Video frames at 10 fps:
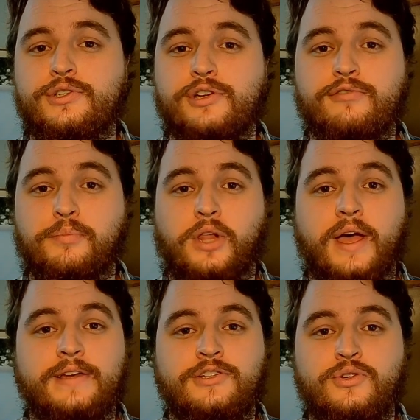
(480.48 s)
also should
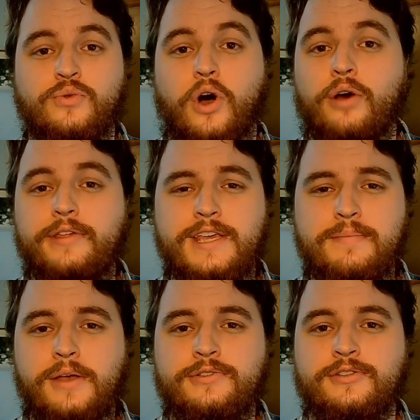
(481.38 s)
reply to all the
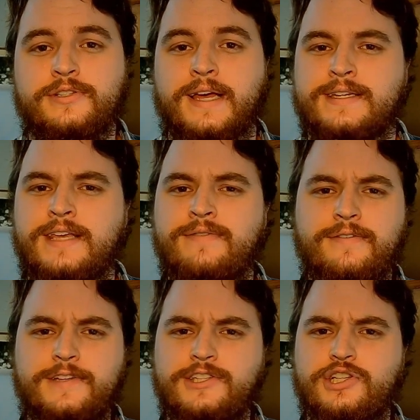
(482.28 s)
emails you're sent,
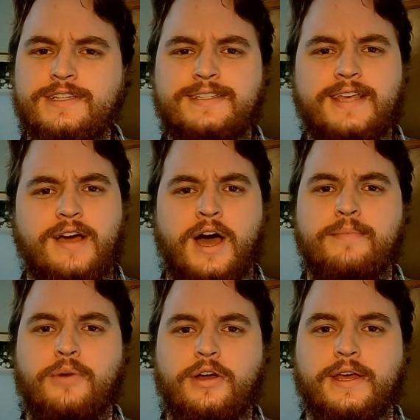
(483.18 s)
even if it's just to say,
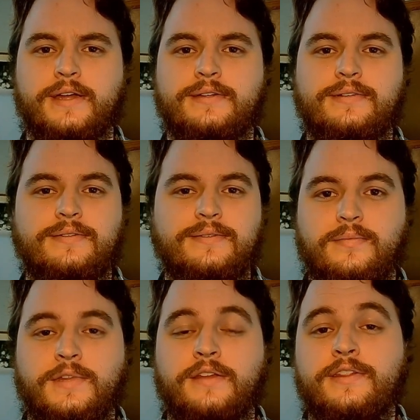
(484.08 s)
I'm on it.
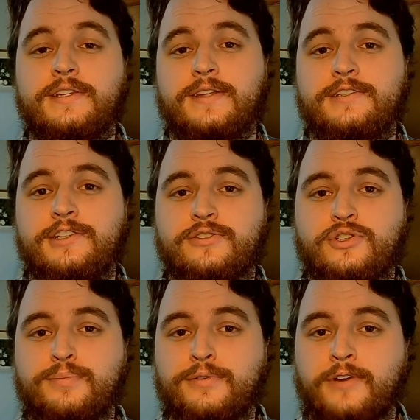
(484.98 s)
This lets your
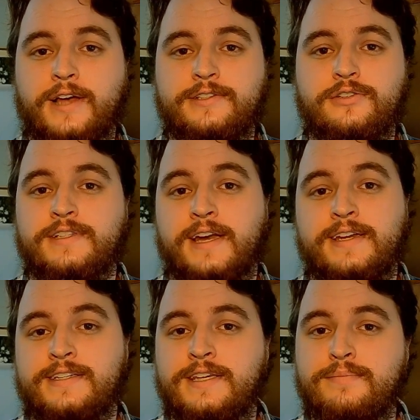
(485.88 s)
supervisors and
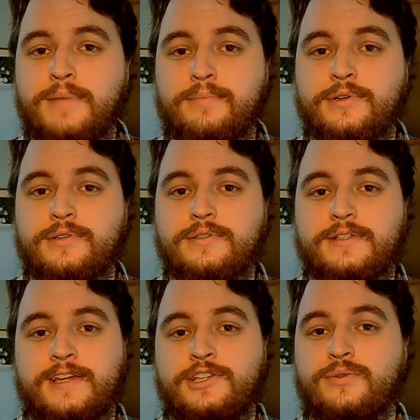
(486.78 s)
any team members
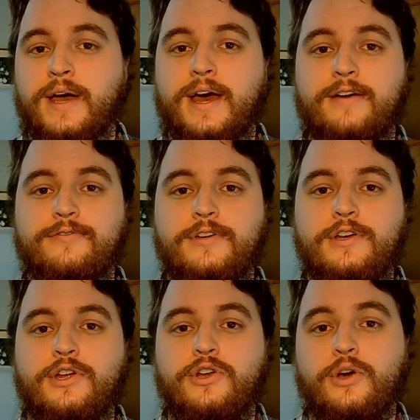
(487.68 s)
that you have
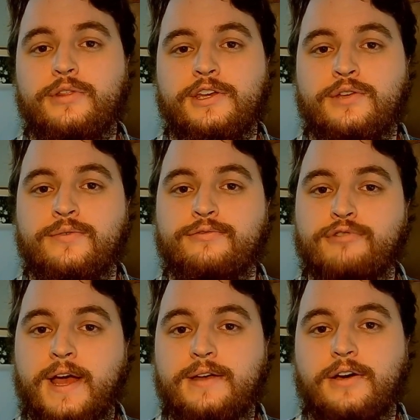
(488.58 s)
know that you've
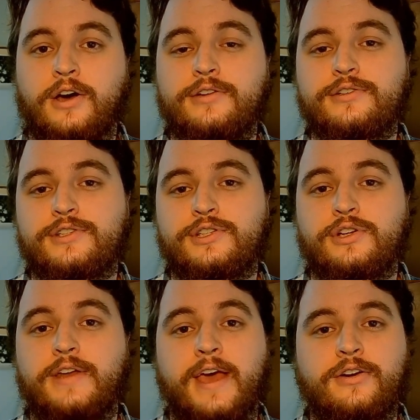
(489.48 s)
read,
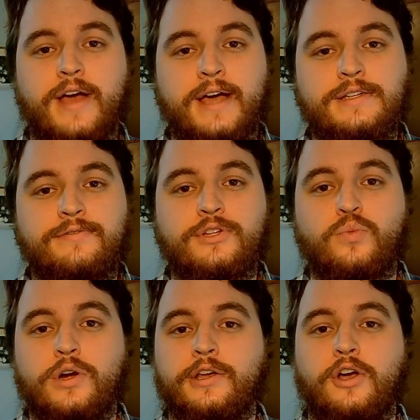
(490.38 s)
understood, and are actively
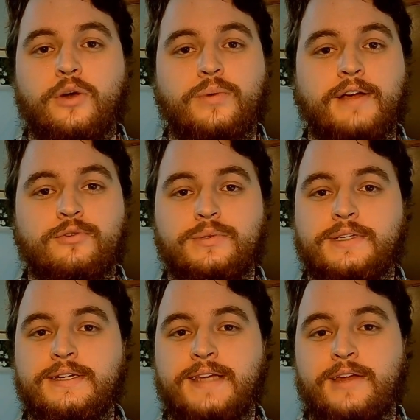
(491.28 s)
working on whatever was
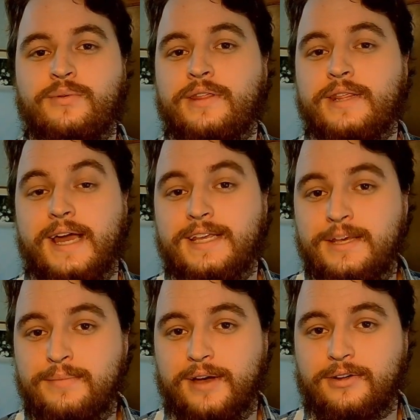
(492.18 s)
contained within that
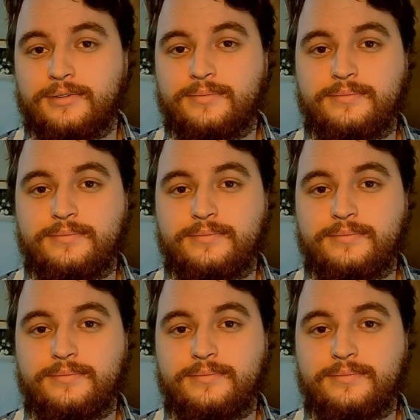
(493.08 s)
email.